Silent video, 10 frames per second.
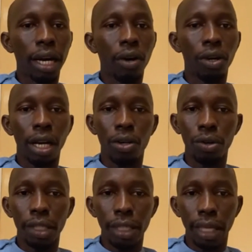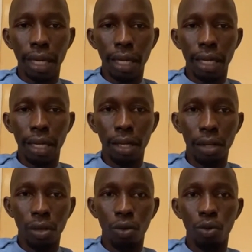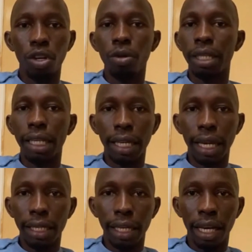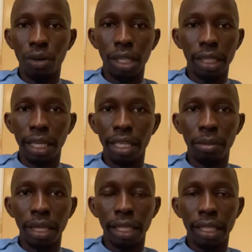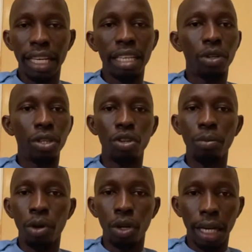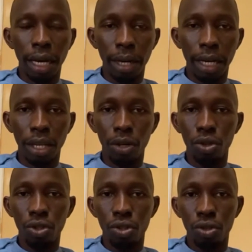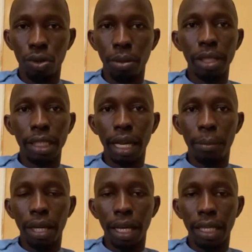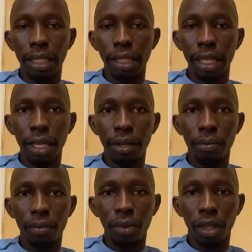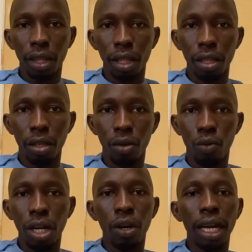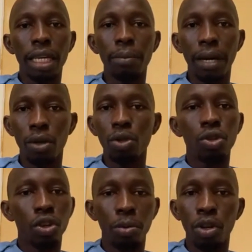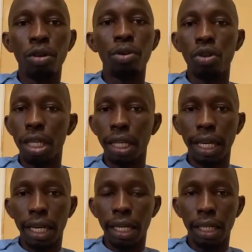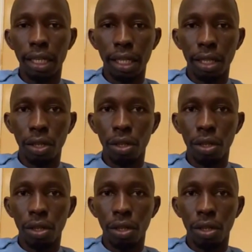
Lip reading: We keeper be mend that penalty from that other country, and we all be the glad in how they celebrate. Anybody go born that man then us, we miss that penalty day.